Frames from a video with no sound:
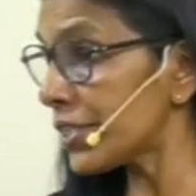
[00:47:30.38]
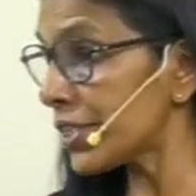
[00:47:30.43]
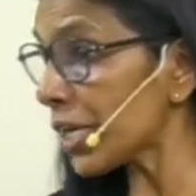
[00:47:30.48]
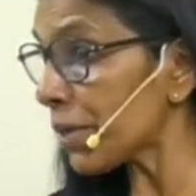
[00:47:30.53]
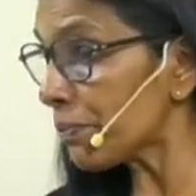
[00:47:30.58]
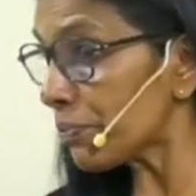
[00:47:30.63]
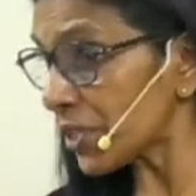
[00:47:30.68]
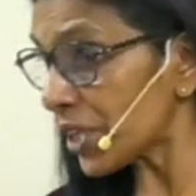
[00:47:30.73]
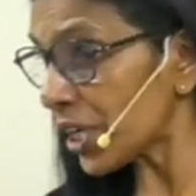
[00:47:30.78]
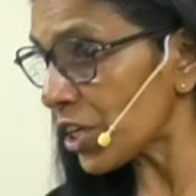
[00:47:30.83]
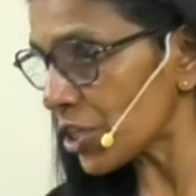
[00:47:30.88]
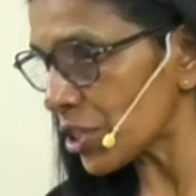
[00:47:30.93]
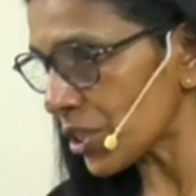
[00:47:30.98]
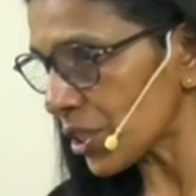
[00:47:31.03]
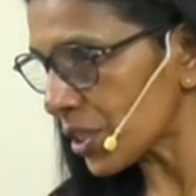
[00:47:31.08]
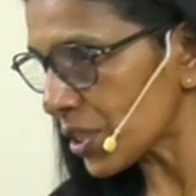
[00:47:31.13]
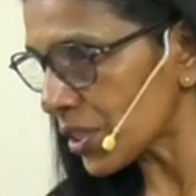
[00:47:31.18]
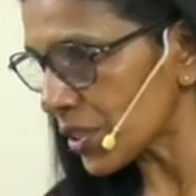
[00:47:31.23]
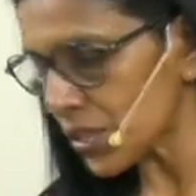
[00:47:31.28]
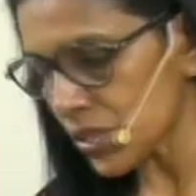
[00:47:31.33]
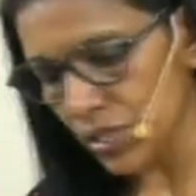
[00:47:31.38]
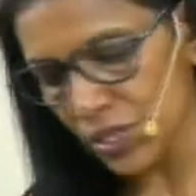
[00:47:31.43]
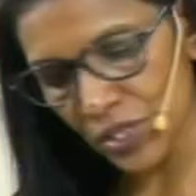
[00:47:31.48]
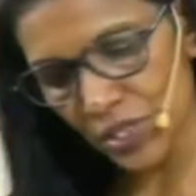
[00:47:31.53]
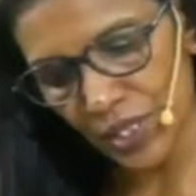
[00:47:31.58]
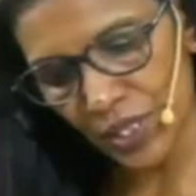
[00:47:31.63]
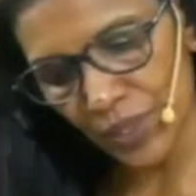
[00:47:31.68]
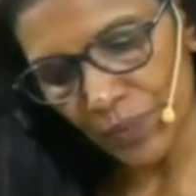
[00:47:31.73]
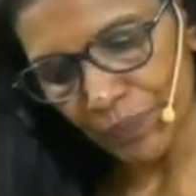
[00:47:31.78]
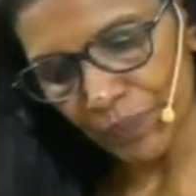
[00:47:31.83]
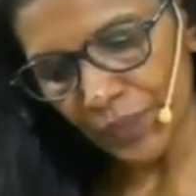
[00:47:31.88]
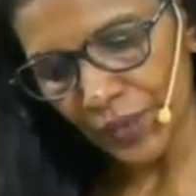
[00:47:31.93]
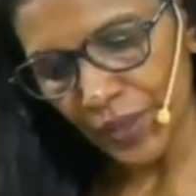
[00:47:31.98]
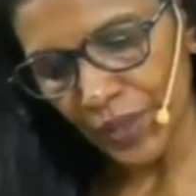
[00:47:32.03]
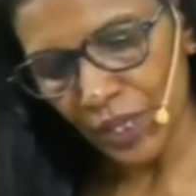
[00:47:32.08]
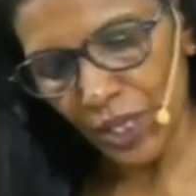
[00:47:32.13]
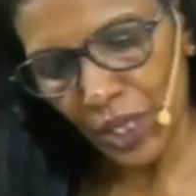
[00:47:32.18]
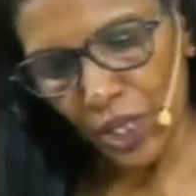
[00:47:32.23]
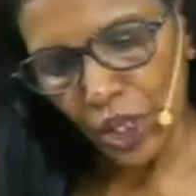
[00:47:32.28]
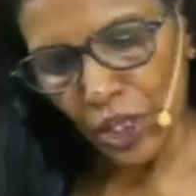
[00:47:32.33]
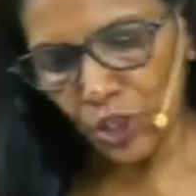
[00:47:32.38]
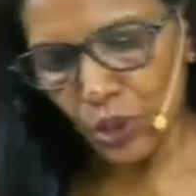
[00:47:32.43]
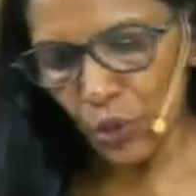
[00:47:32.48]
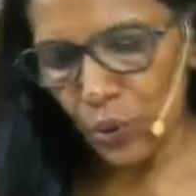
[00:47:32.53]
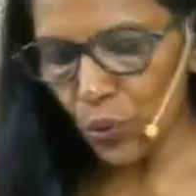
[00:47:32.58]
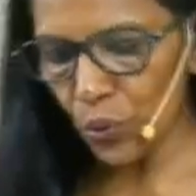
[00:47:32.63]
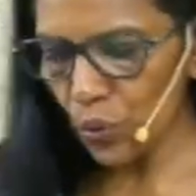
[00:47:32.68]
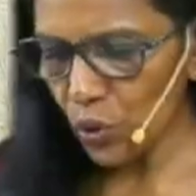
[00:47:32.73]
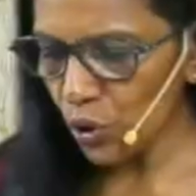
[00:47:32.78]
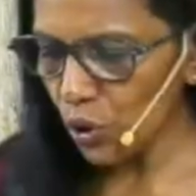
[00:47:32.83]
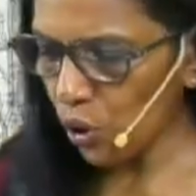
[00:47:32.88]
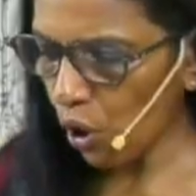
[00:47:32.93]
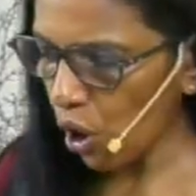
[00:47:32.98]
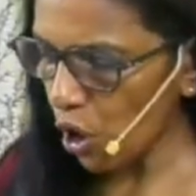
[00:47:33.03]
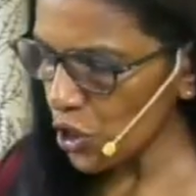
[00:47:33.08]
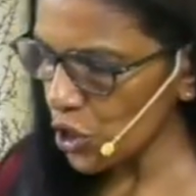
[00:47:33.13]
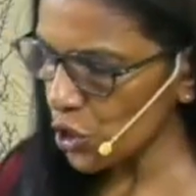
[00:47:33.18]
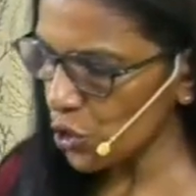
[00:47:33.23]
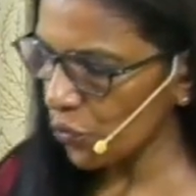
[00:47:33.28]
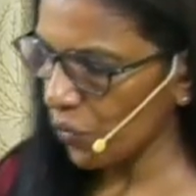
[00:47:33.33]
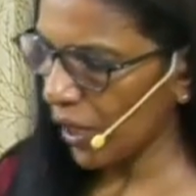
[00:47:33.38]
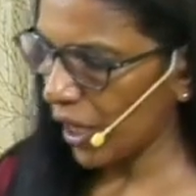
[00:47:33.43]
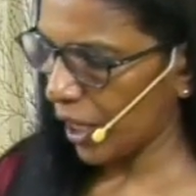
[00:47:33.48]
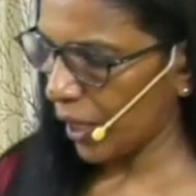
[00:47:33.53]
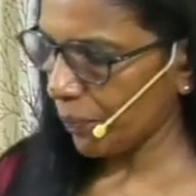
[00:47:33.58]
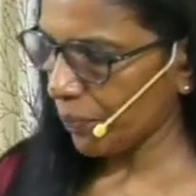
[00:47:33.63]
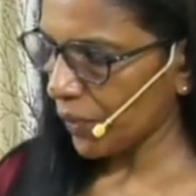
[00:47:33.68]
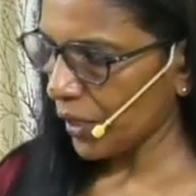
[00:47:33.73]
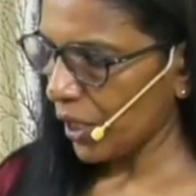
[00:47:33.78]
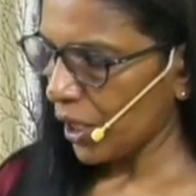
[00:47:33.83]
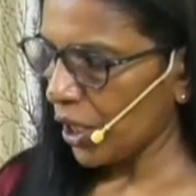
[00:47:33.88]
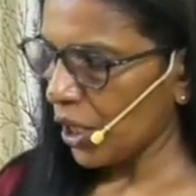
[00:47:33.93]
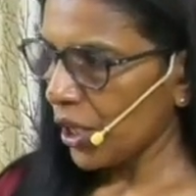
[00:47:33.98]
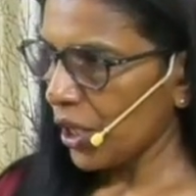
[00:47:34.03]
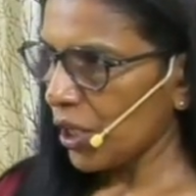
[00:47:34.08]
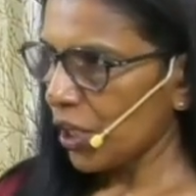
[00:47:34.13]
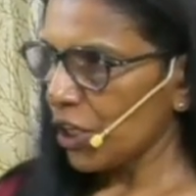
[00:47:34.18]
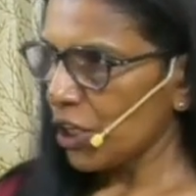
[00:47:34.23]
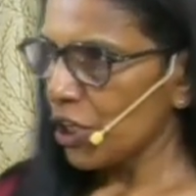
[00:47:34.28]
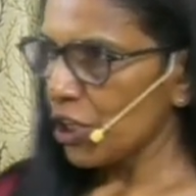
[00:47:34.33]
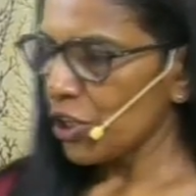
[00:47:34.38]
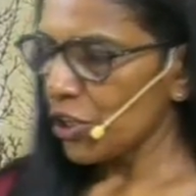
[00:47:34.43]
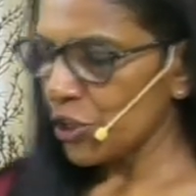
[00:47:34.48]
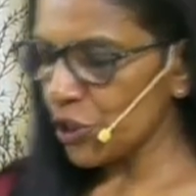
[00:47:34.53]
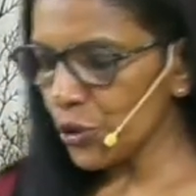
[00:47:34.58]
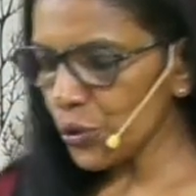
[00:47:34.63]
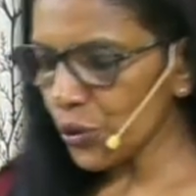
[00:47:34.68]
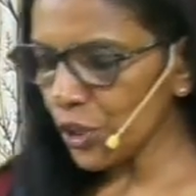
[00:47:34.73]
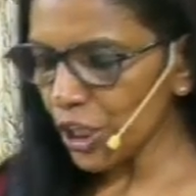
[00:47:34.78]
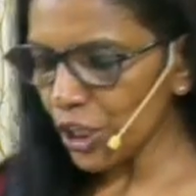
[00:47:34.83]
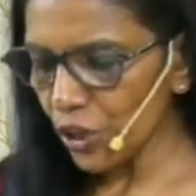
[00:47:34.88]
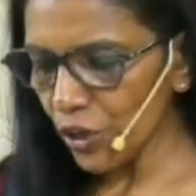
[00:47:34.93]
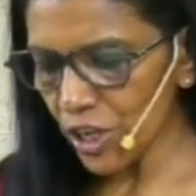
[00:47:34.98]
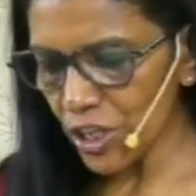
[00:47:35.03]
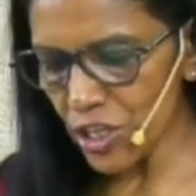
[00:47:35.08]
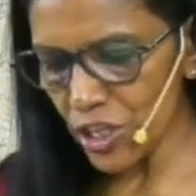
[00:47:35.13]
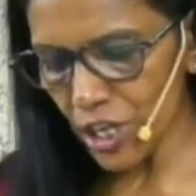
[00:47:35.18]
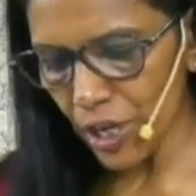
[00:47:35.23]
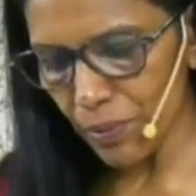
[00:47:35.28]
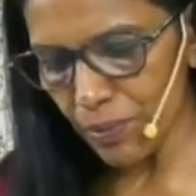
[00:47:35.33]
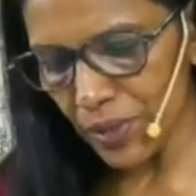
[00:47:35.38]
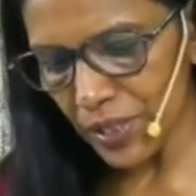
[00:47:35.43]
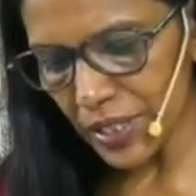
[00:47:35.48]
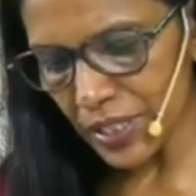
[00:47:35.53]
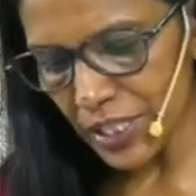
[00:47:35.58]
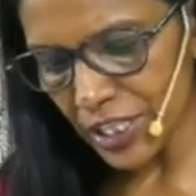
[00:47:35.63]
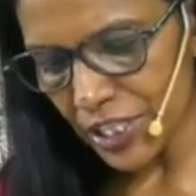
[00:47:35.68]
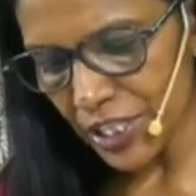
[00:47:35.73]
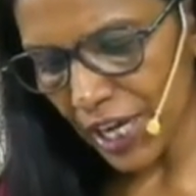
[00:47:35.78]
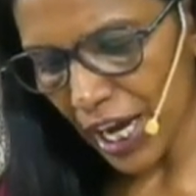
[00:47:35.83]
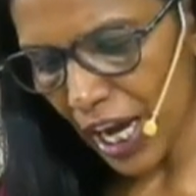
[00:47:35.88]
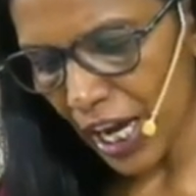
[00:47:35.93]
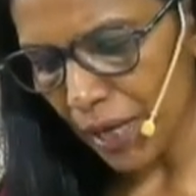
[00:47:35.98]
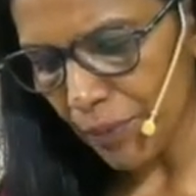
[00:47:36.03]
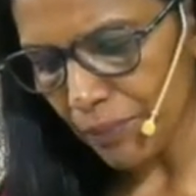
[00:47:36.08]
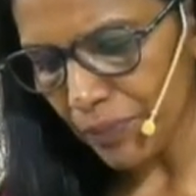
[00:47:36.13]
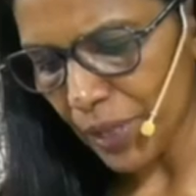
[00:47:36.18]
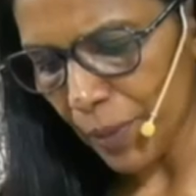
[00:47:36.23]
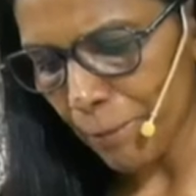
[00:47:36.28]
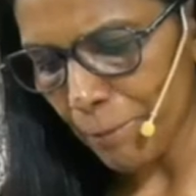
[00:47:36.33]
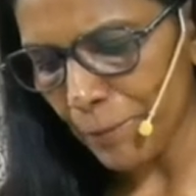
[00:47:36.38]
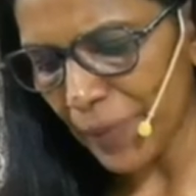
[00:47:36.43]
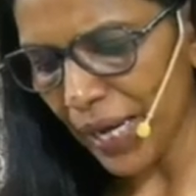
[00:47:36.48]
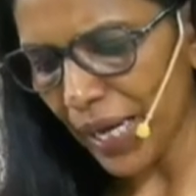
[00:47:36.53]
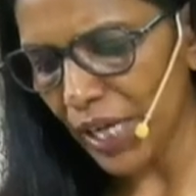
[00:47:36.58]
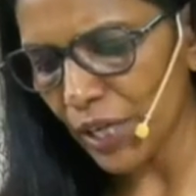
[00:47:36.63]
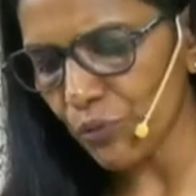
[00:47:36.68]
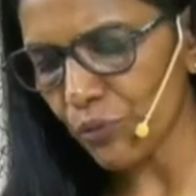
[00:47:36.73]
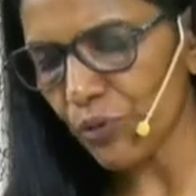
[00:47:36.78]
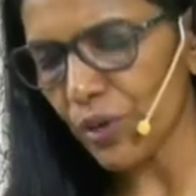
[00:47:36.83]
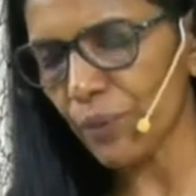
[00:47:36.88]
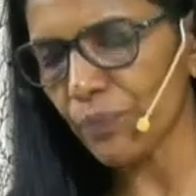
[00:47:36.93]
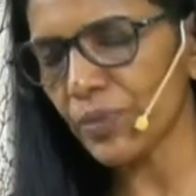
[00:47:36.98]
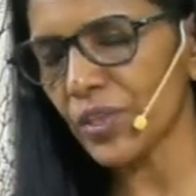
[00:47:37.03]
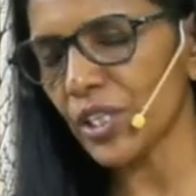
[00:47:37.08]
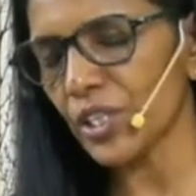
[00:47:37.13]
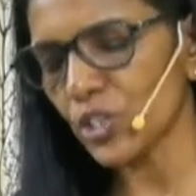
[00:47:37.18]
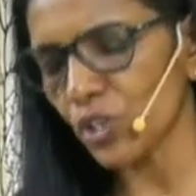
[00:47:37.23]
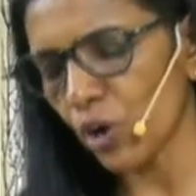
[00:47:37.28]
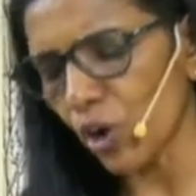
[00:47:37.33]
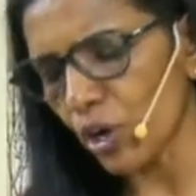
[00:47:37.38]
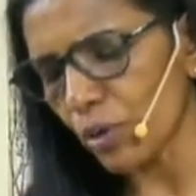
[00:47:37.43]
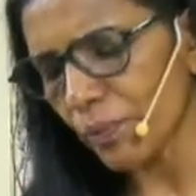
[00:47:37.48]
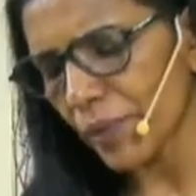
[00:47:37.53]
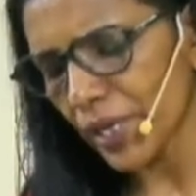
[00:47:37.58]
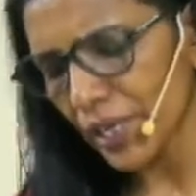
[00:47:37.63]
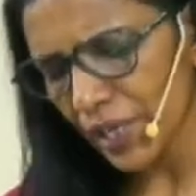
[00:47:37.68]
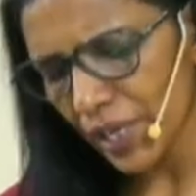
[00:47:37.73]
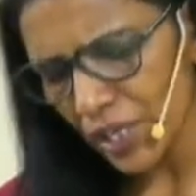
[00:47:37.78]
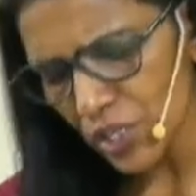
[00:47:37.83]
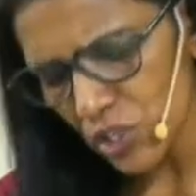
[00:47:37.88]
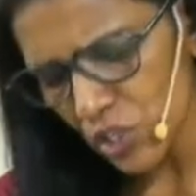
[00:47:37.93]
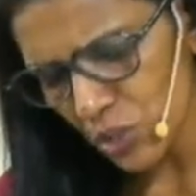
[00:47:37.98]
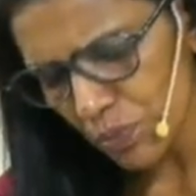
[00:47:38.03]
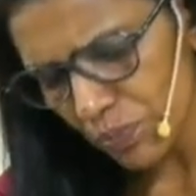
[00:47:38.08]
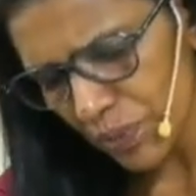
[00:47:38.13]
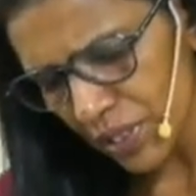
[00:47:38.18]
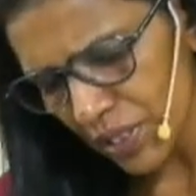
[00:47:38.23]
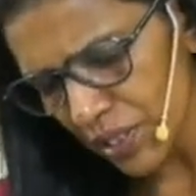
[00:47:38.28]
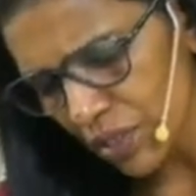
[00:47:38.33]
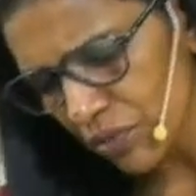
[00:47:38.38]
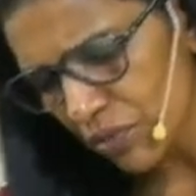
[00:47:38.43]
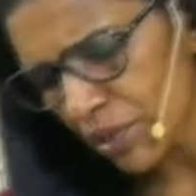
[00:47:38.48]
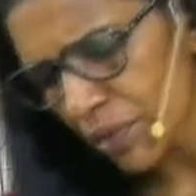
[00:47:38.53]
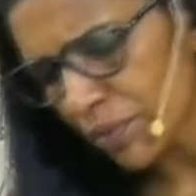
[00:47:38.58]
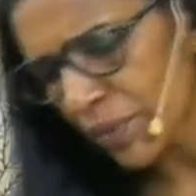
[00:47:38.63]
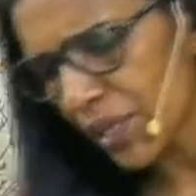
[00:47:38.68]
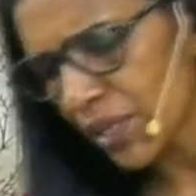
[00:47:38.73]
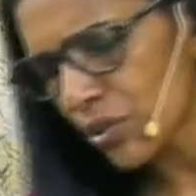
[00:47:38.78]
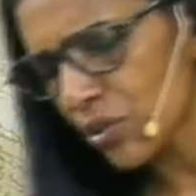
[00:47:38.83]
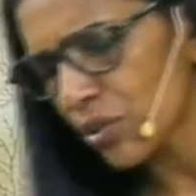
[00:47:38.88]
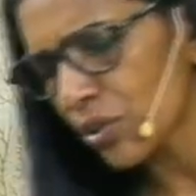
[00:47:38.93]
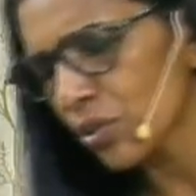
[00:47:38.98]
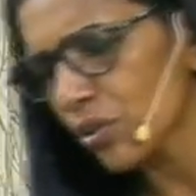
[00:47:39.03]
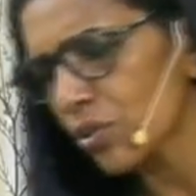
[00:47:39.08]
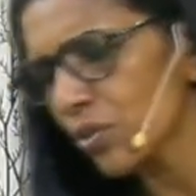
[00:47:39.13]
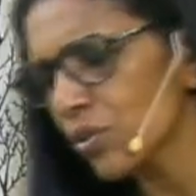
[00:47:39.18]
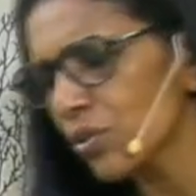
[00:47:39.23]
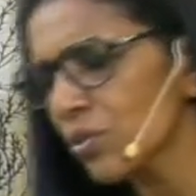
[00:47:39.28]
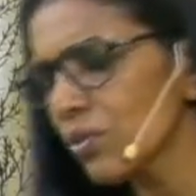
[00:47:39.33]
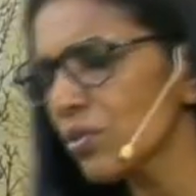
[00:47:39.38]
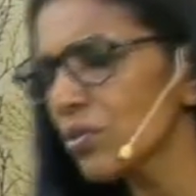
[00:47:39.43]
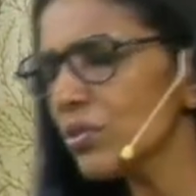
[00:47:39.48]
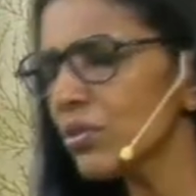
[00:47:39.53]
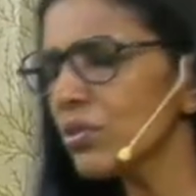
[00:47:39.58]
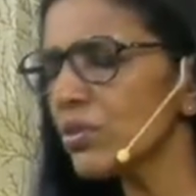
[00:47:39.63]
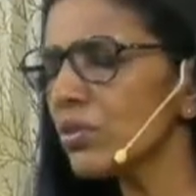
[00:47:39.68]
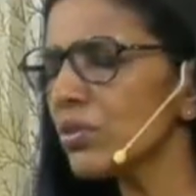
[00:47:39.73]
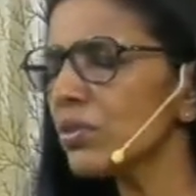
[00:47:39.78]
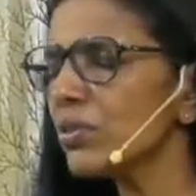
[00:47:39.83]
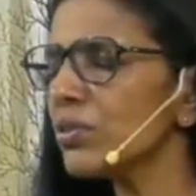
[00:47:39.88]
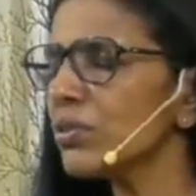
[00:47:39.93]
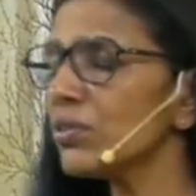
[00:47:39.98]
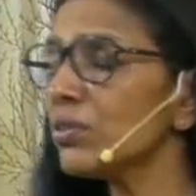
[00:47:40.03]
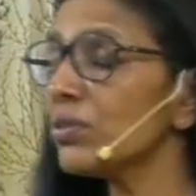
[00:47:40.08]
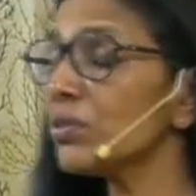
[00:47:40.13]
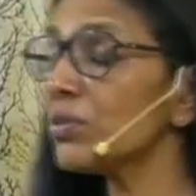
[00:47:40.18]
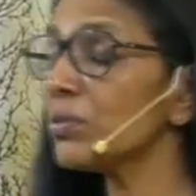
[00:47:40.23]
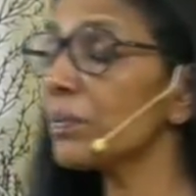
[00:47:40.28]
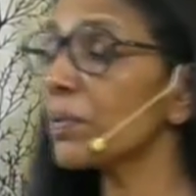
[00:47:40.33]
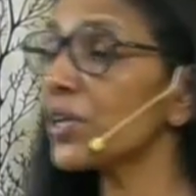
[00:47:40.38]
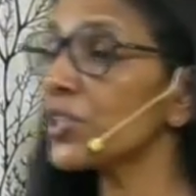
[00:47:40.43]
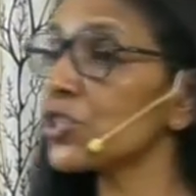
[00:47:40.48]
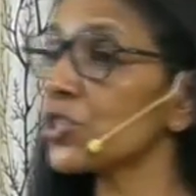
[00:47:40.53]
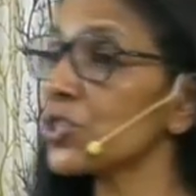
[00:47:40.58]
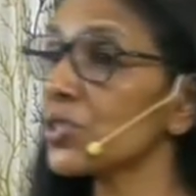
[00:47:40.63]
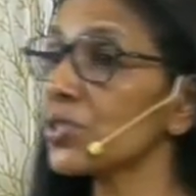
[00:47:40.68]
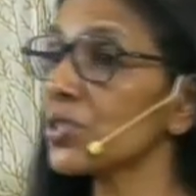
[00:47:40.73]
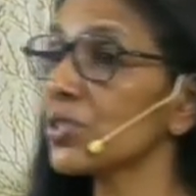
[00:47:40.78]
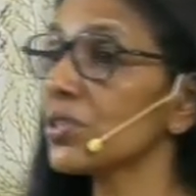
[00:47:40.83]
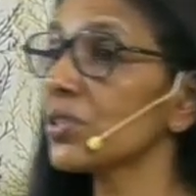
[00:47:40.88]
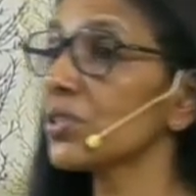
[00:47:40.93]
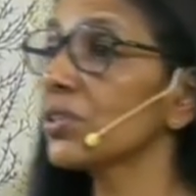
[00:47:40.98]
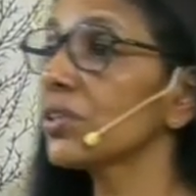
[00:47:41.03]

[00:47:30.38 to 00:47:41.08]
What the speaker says: temptations through God's way, during your troubled time, the pain from the tormenting spirit will be too much.